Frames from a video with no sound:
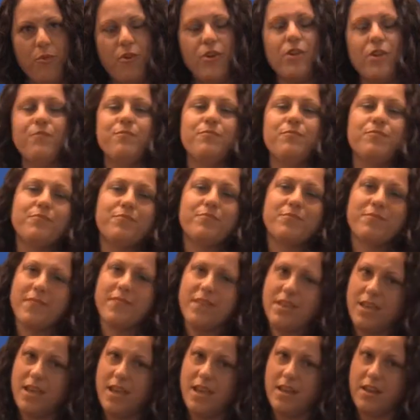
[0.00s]
war
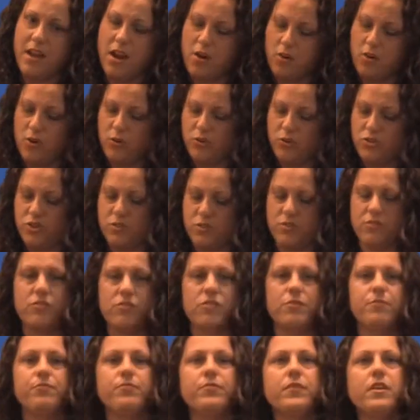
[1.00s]
and our
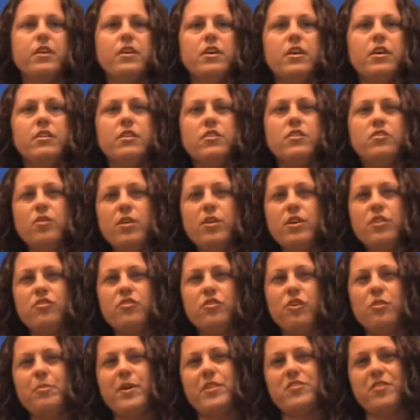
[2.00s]
cultures. Let's go ahead
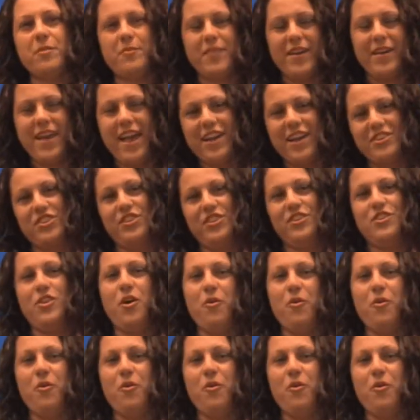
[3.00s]
and talk about something I actually